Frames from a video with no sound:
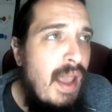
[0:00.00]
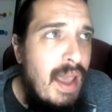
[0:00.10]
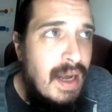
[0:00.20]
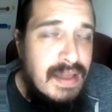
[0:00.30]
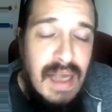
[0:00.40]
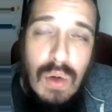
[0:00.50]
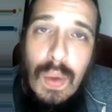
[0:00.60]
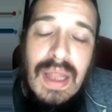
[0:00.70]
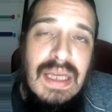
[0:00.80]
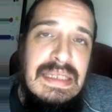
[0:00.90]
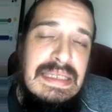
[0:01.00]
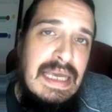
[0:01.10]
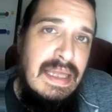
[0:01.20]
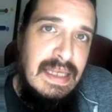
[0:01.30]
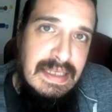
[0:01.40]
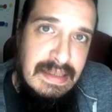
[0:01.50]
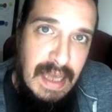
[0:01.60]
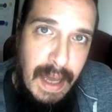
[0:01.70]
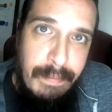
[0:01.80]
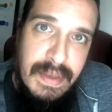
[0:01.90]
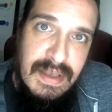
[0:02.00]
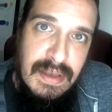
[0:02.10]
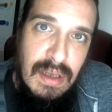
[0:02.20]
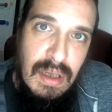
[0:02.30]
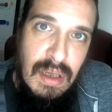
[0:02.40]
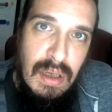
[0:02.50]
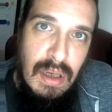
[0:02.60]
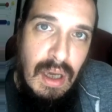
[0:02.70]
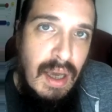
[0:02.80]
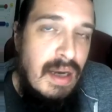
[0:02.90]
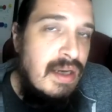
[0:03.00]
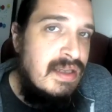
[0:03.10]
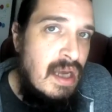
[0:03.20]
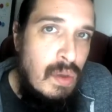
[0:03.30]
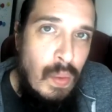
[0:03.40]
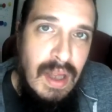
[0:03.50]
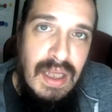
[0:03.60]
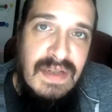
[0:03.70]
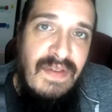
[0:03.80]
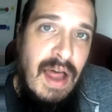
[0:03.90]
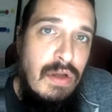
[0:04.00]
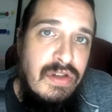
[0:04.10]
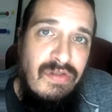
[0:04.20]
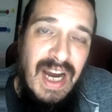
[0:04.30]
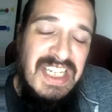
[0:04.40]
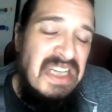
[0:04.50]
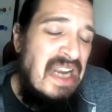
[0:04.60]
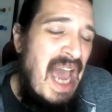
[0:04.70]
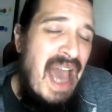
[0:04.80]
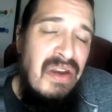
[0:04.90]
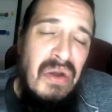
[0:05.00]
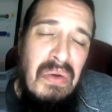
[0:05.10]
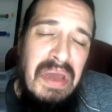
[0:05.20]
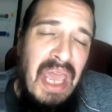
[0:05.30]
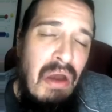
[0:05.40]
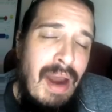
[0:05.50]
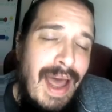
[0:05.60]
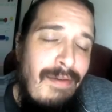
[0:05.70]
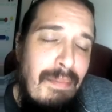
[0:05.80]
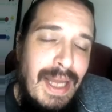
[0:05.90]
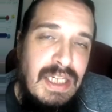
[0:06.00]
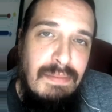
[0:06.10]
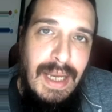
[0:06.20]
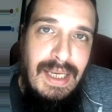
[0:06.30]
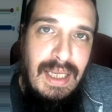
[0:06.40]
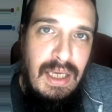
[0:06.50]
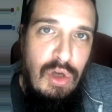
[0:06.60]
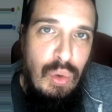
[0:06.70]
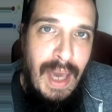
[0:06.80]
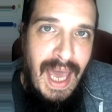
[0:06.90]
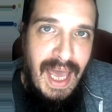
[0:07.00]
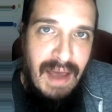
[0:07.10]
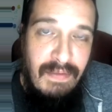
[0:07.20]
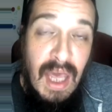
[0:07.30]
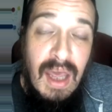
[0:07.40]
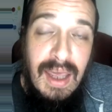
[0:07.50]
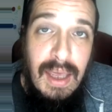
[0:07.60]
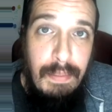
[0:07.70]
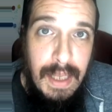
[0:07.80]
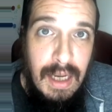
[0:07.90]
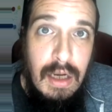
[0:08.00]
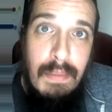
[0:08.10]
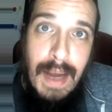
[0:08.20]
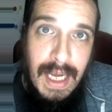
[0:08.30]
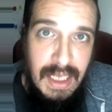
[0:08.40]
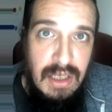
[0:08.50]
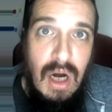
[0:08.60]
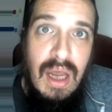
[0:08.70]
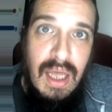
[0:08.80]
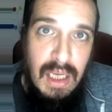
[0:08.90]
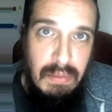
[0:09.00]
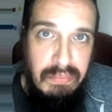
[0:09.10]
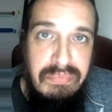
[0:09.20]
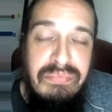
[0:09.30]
and is unwilling to take the steps, and is unwilling to follow direction. I don't care how much money you have. Keep it in your pocket, darling.